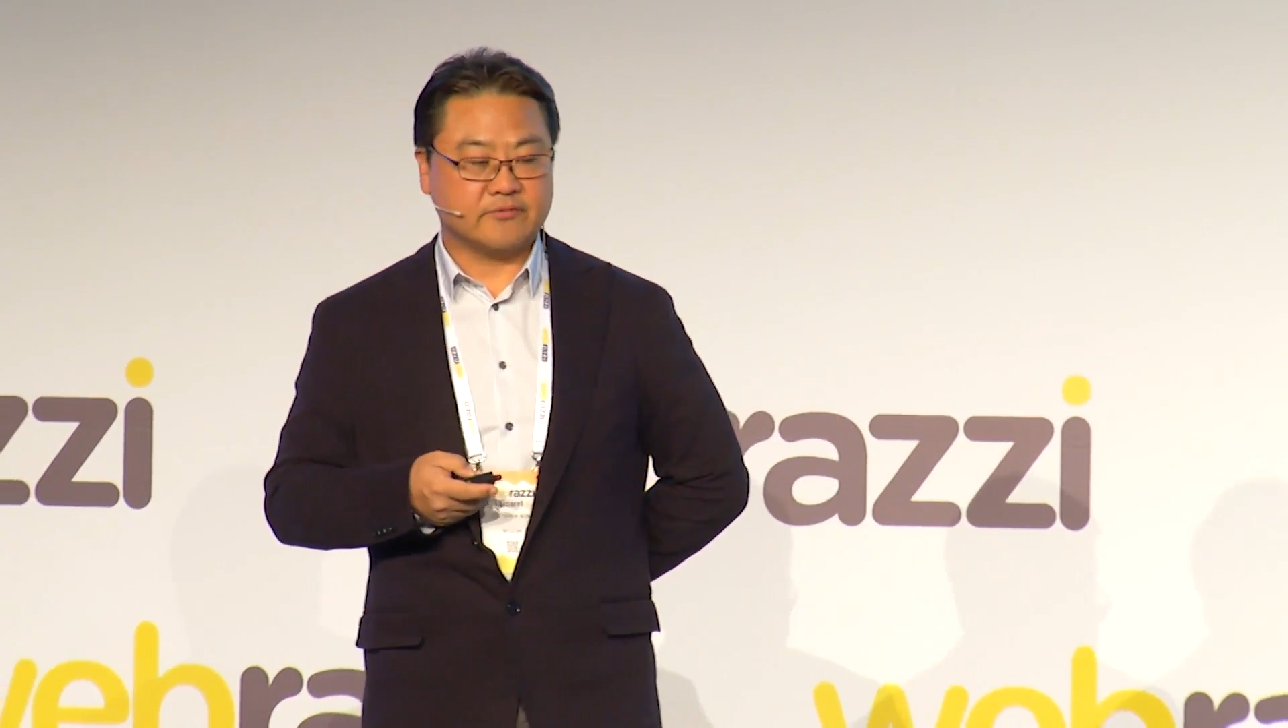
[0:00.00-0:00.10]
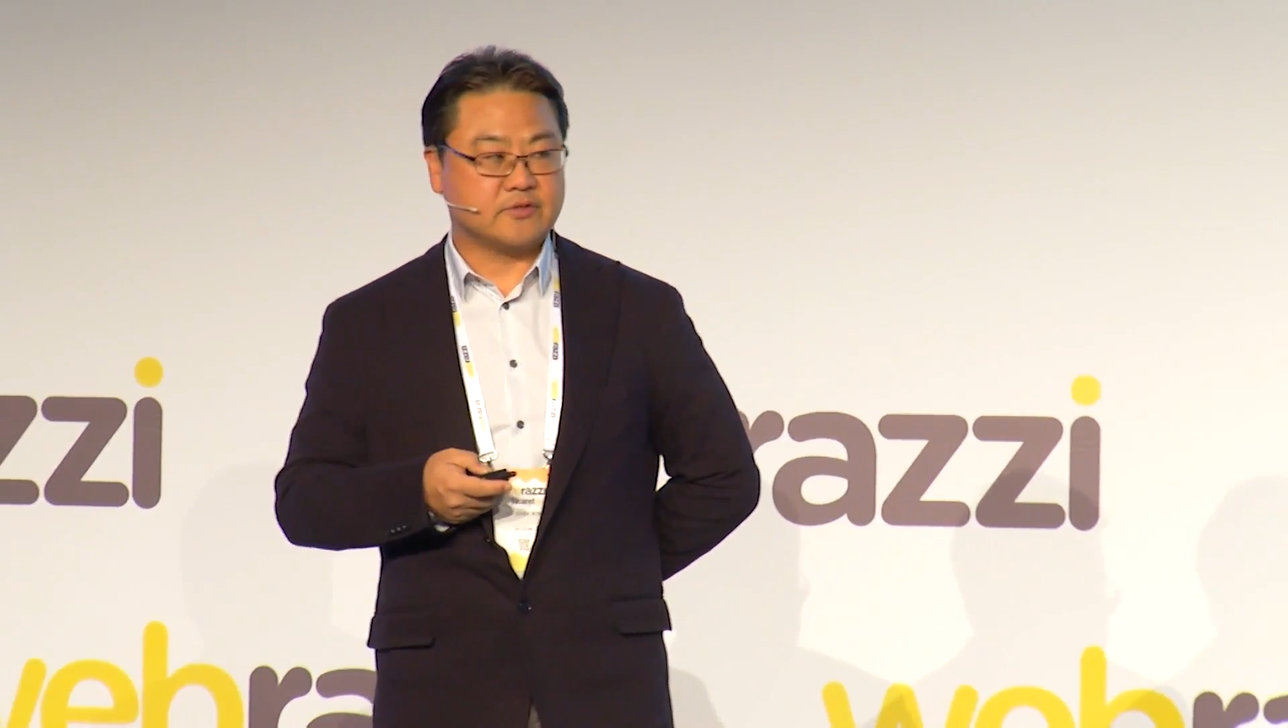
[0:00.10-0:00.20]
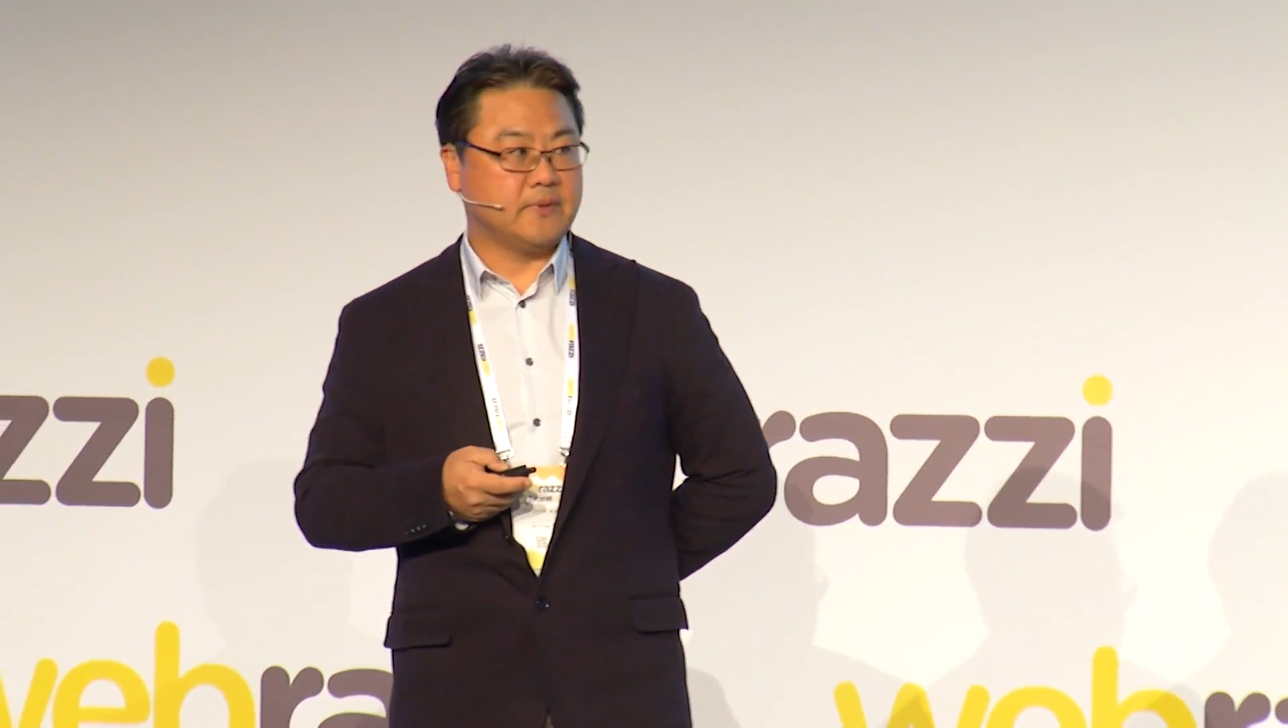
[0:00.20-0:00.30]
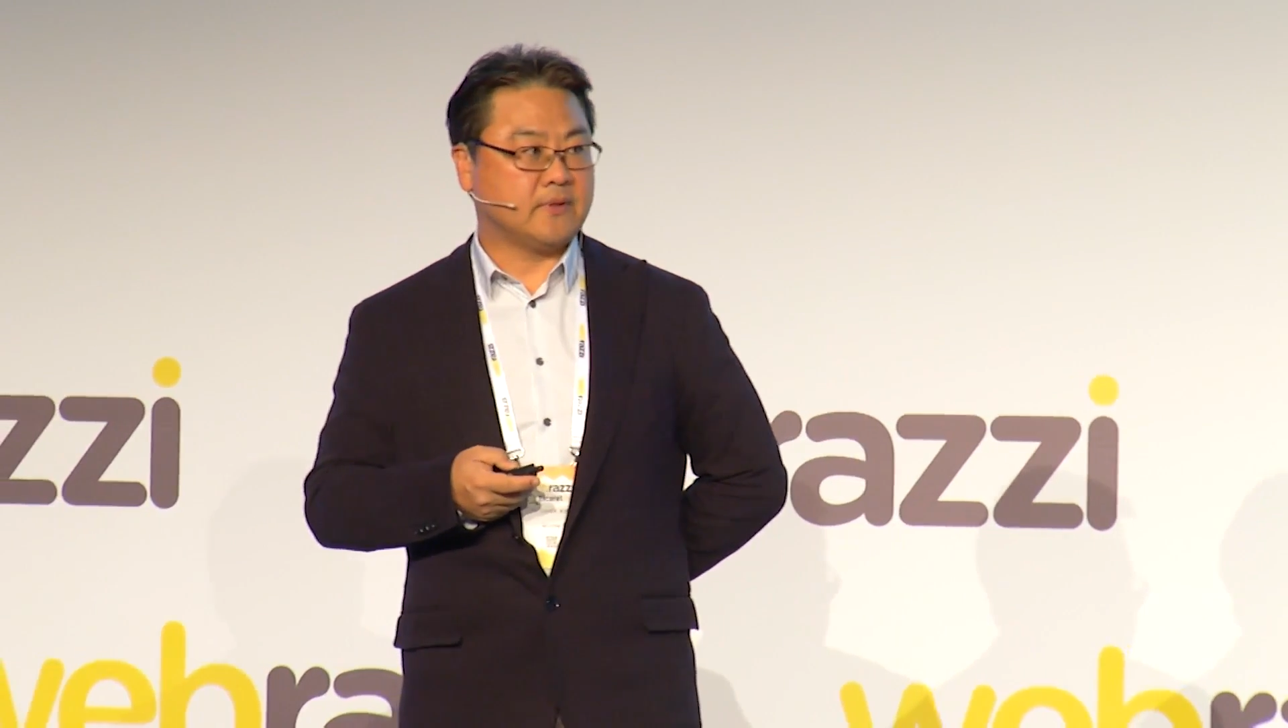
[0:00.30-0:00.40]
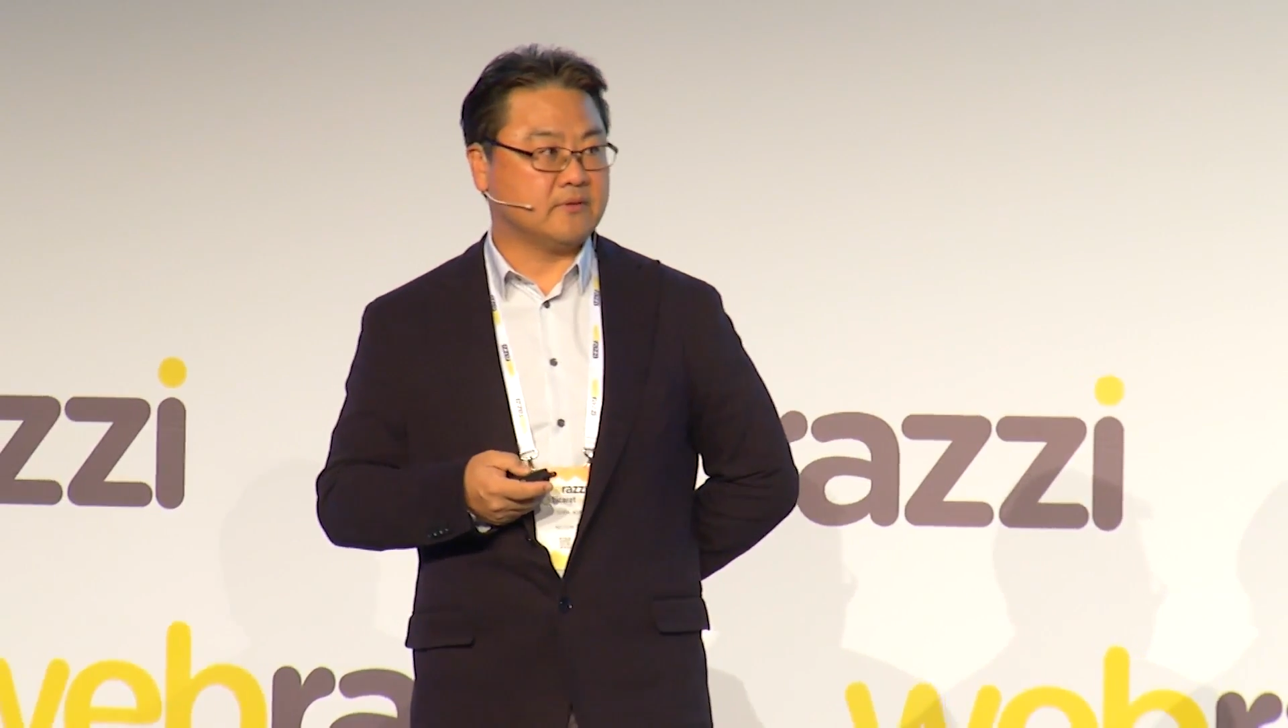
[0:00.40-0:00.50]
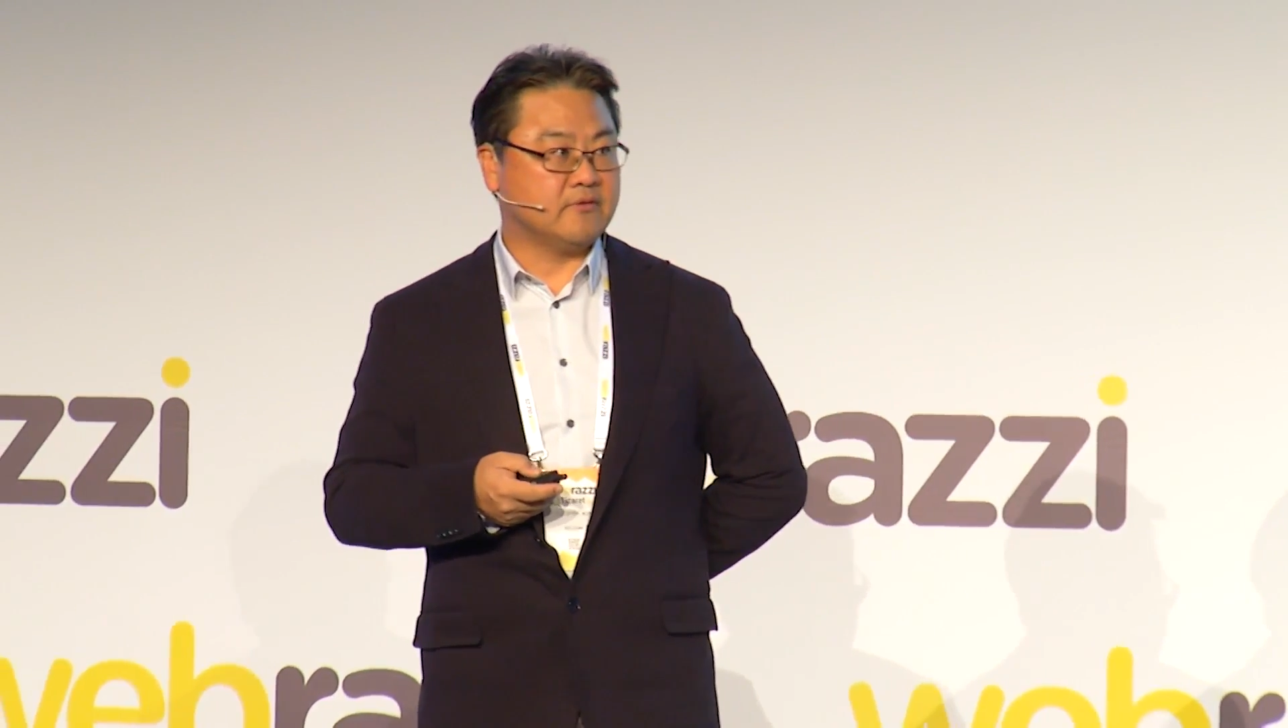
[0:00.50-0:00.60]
of speaking